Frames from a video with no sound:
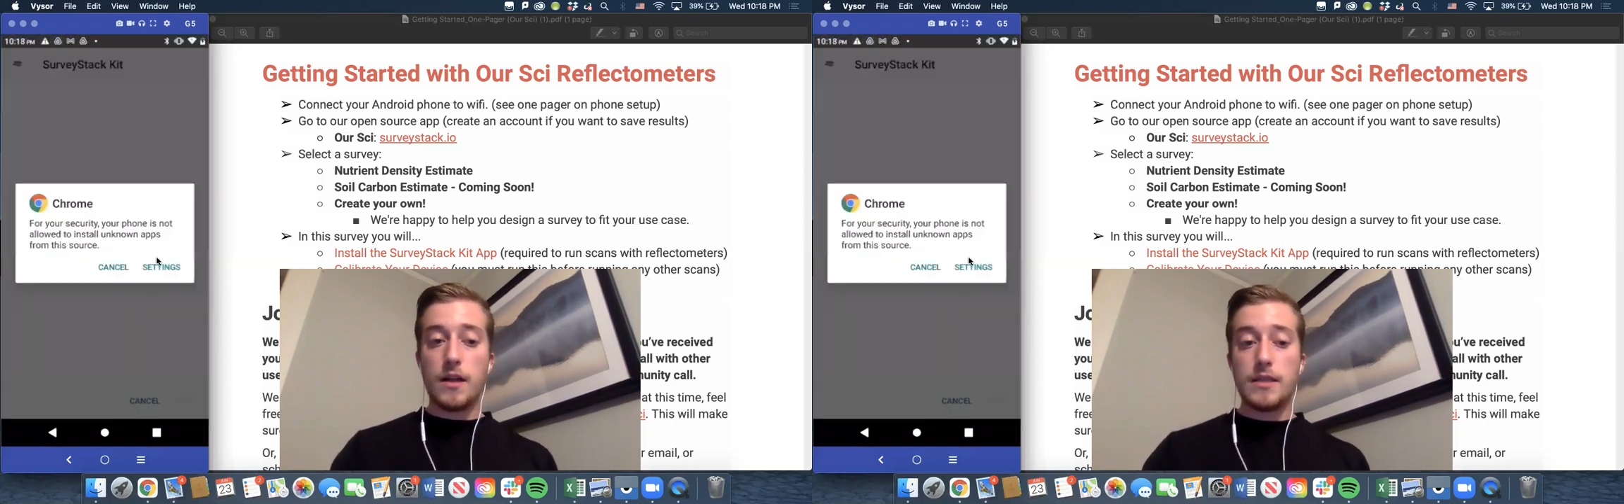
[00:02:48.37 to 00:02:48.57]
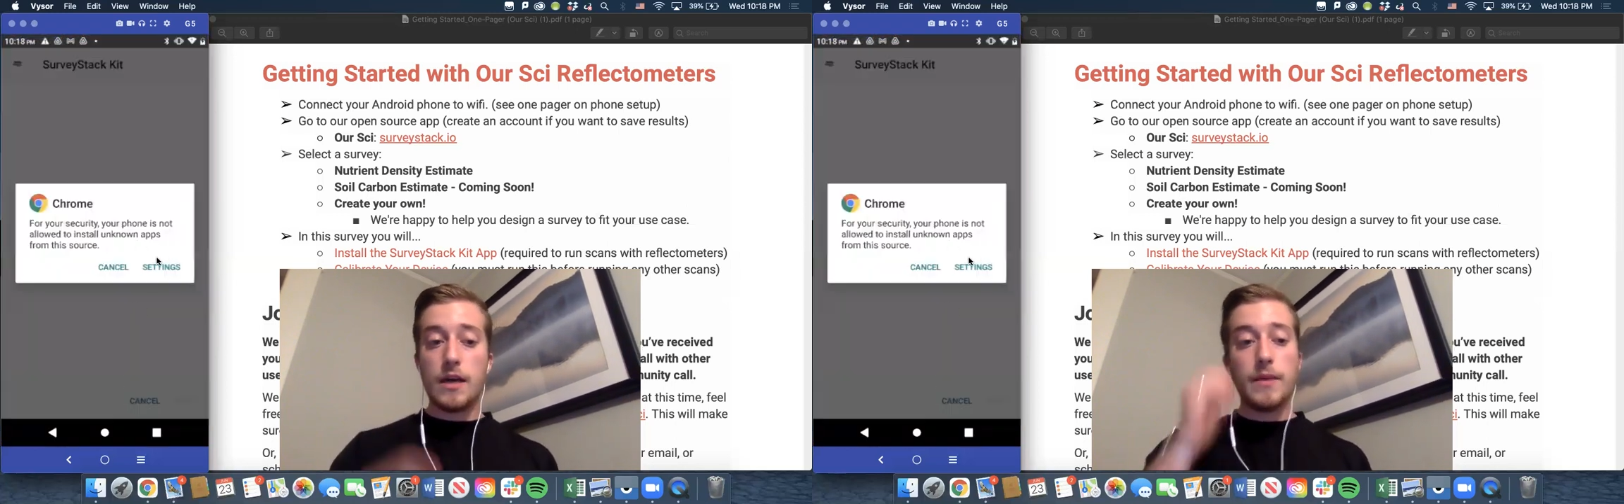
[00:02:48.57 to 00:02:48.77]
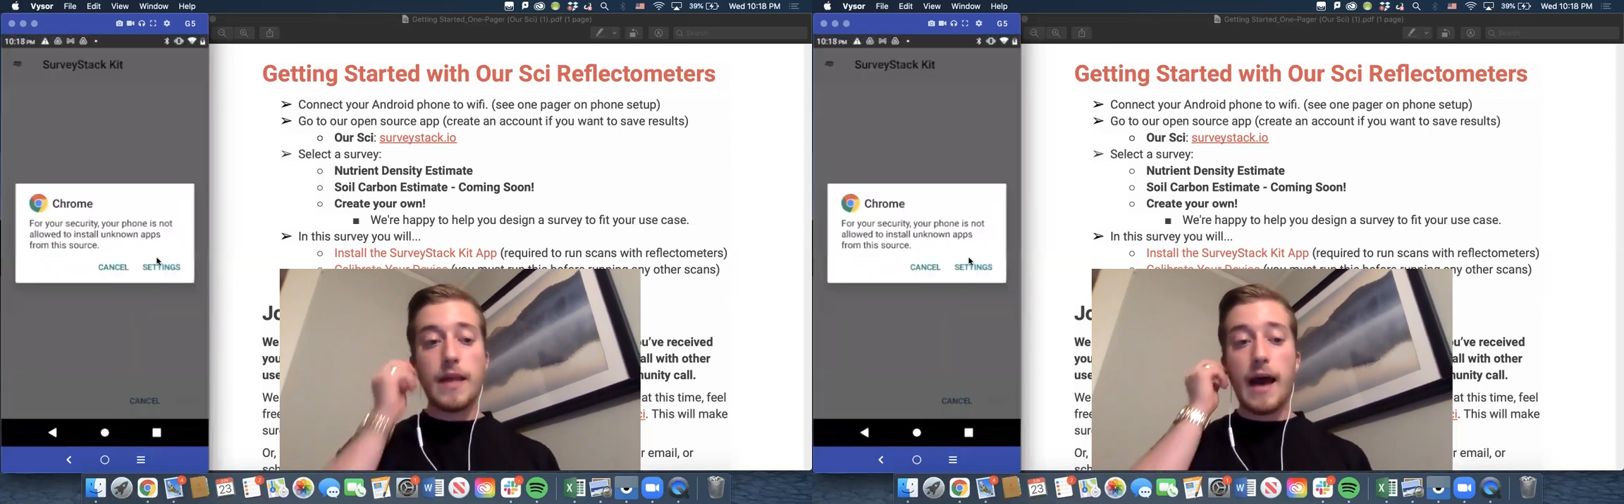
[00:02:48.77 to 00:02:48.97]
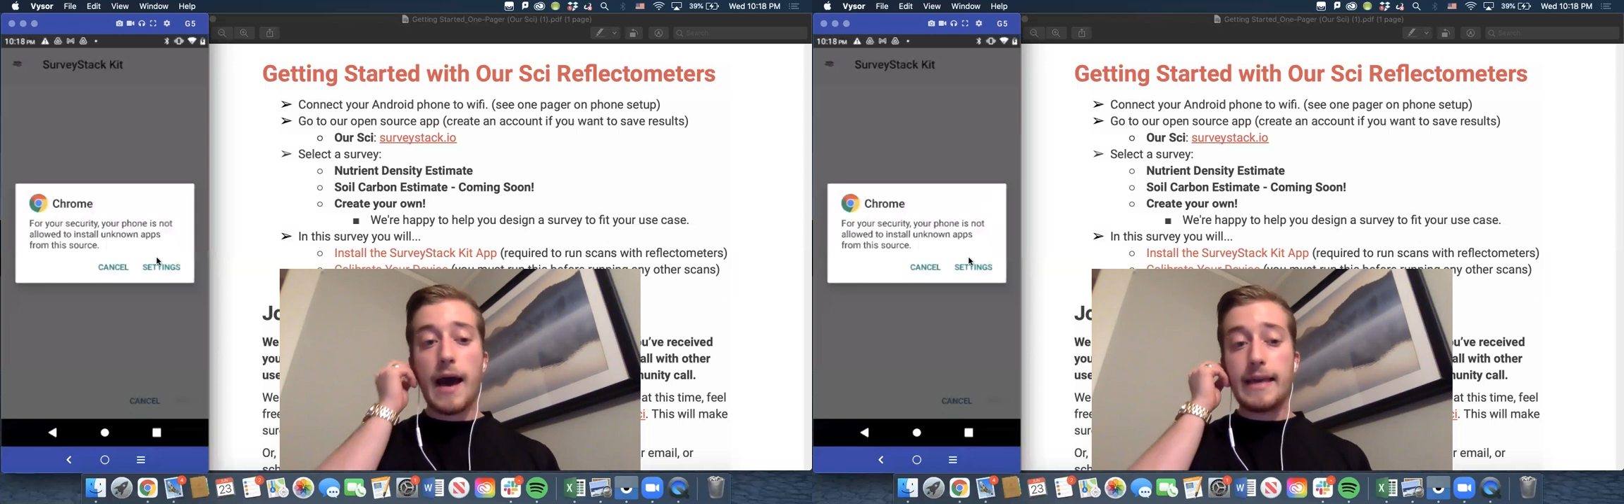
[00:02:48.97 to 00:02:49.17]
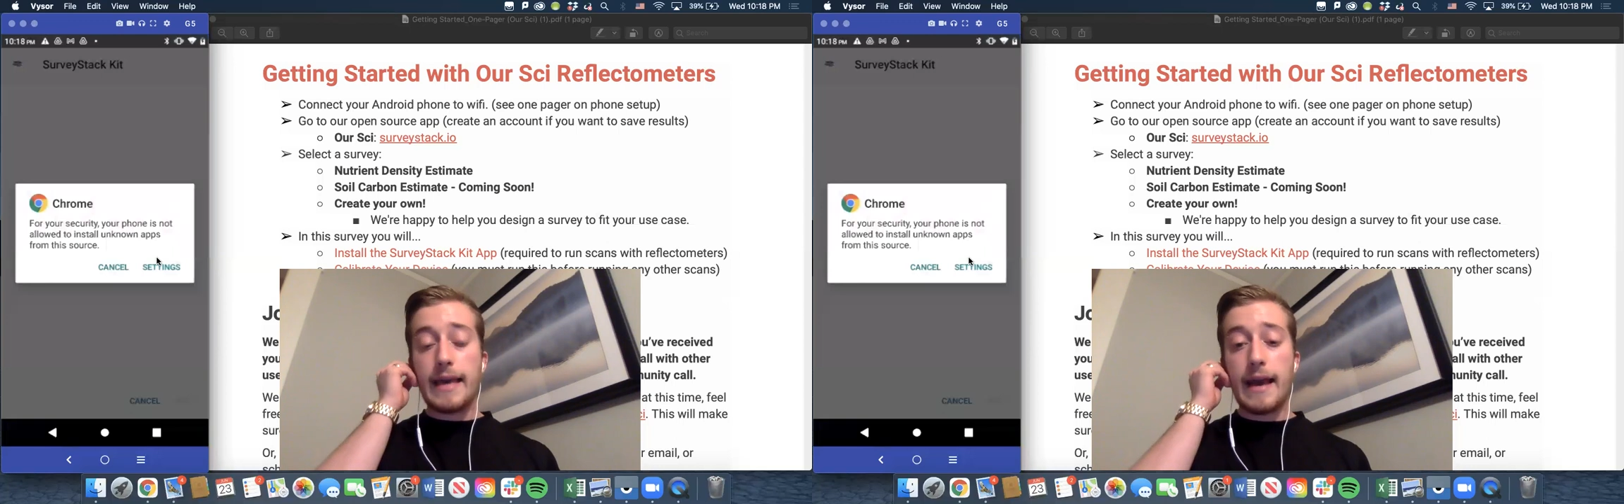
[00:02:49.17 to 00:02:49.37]
tell me that
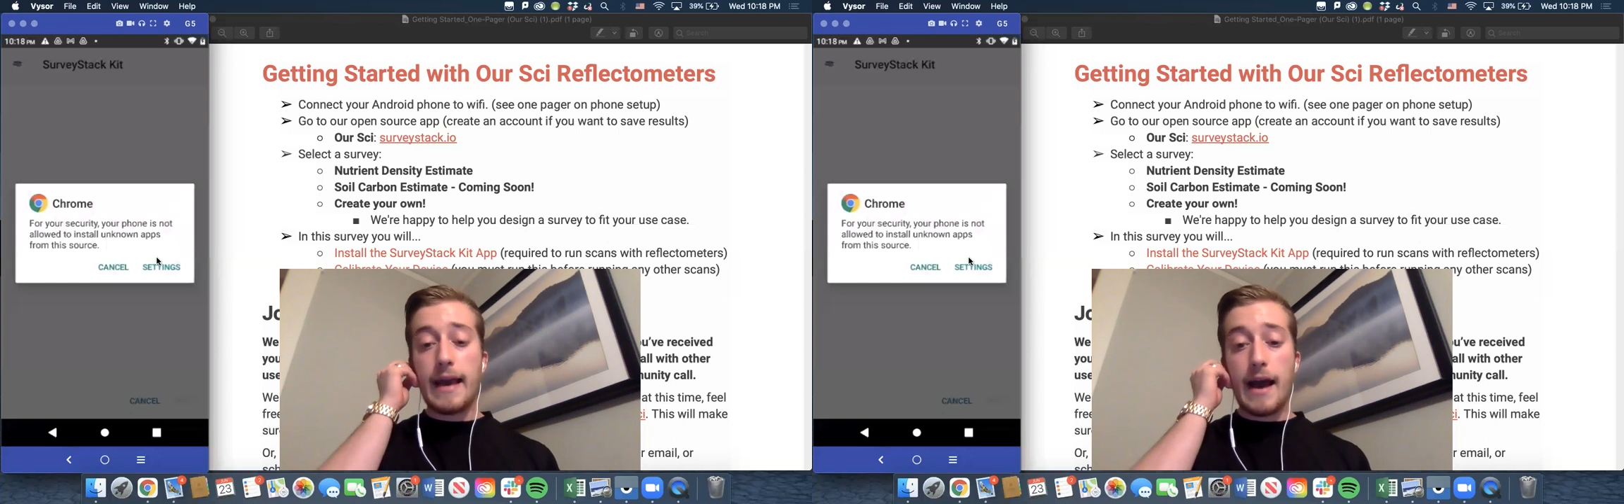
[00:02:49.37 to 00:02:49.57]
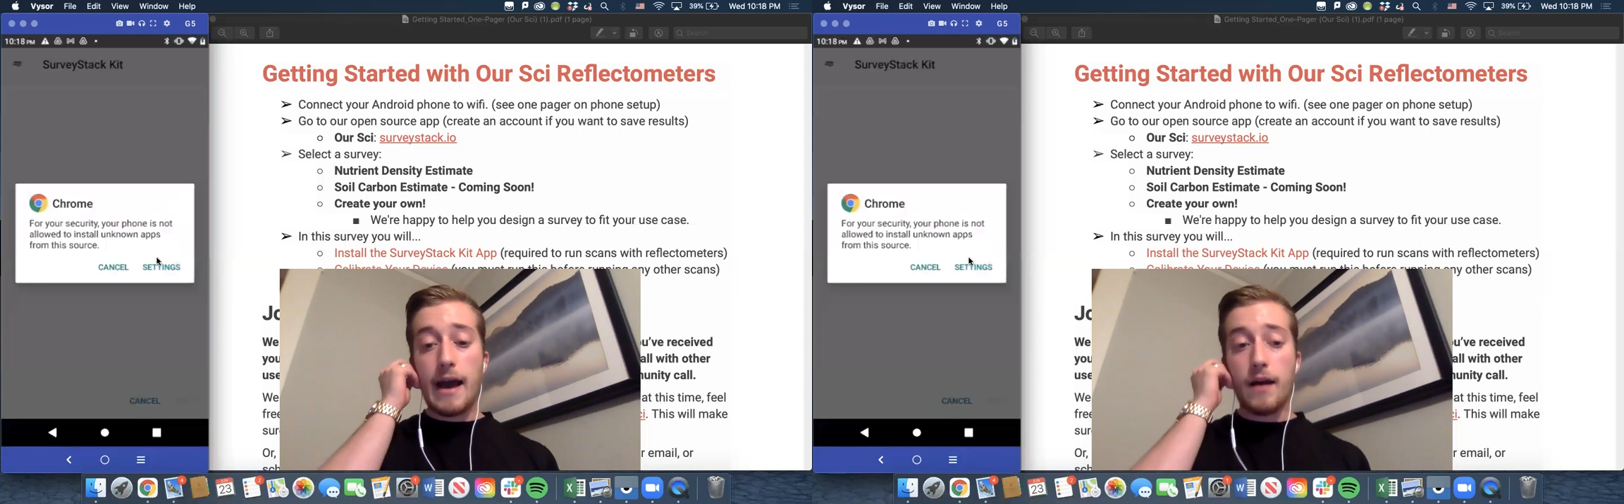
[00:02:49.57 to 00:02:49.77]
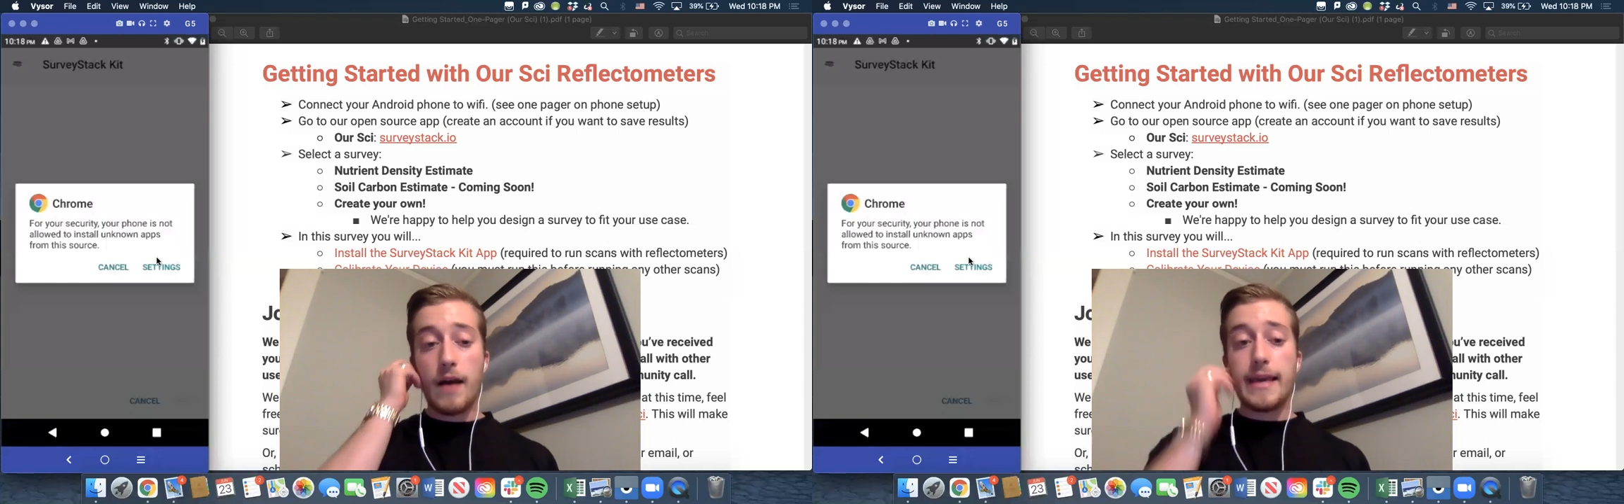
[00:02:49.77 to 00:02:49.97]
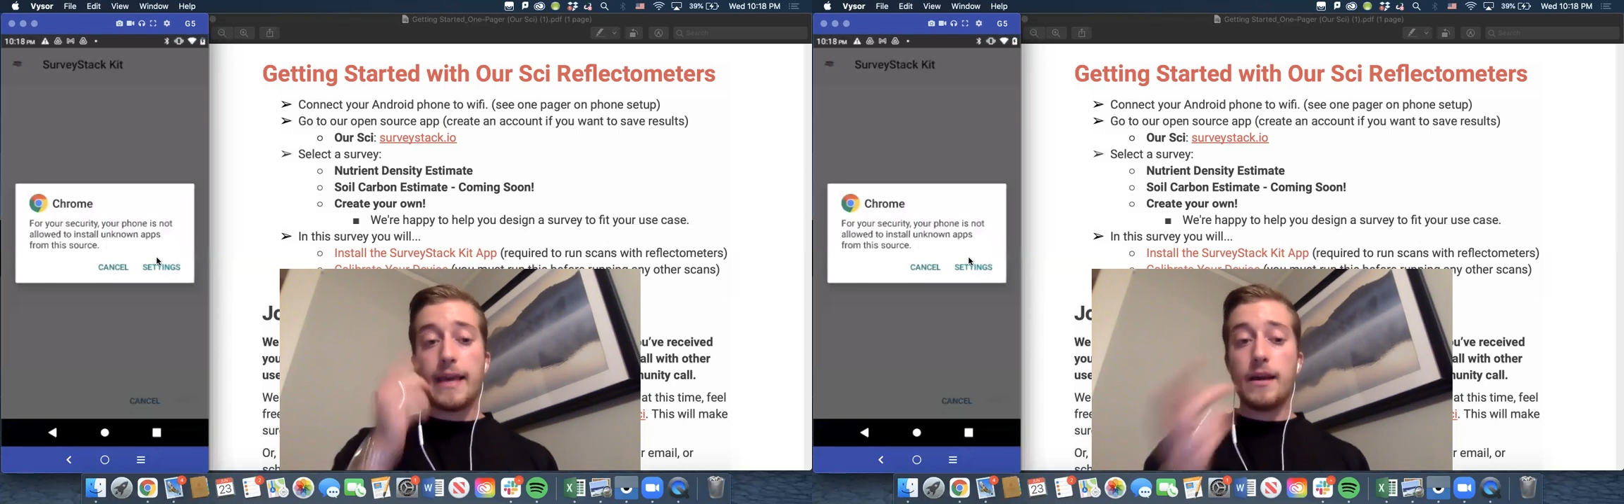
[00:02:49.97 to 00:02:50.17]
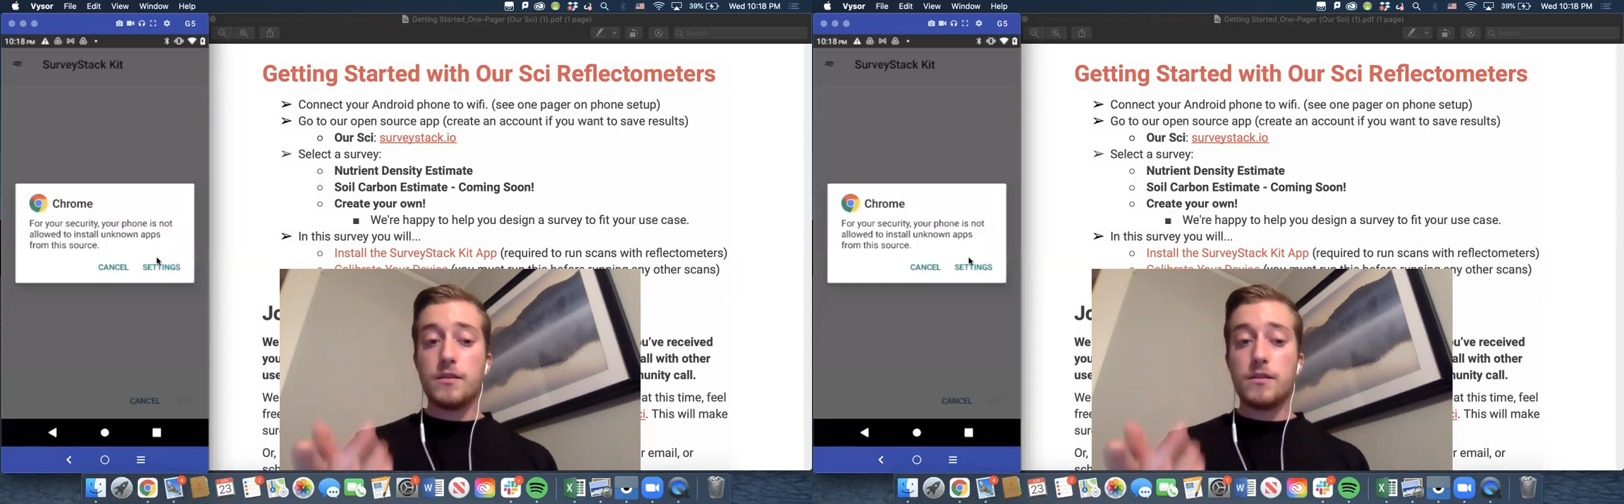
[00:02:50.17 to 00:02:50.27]
I can't